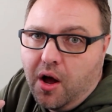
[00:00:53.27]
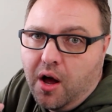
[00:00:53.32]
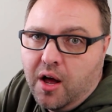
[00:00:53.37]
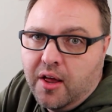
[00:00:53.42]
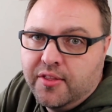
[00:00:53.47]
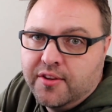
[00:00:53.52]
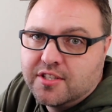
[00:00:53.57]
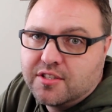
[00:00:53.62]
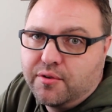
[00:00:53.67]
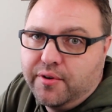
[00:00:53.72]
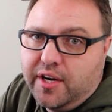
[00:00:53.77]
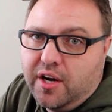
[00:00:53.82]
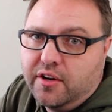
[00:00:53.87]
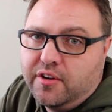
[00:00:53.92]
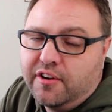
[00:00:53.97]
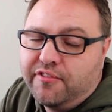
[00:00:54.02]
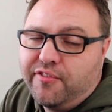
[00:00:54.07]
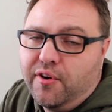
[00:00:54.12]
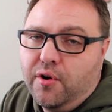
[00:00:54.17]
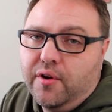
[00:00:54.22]
on the screen
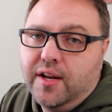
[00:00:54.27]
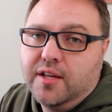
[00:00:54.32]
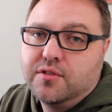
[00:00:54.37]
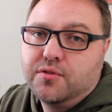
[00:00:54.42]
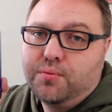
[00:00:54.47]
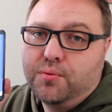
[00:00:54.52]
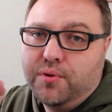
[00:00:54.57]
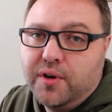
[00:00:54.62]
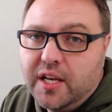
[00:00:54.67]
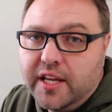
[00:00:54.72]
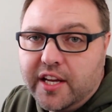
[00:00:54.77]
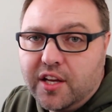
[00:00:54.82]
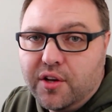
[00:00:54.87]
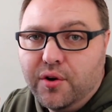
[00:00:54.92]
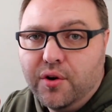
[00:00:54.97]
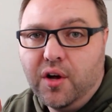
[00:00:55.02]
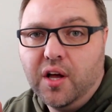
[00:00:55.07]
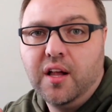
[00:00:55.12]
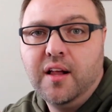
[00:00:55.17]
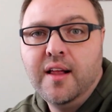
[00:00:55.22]
on your phone. It's really
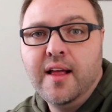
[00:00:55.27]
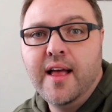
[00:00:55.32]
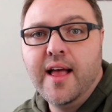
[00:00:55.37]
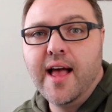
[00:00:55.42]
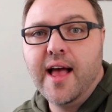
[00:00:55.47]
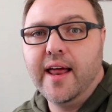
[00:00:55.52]
cool.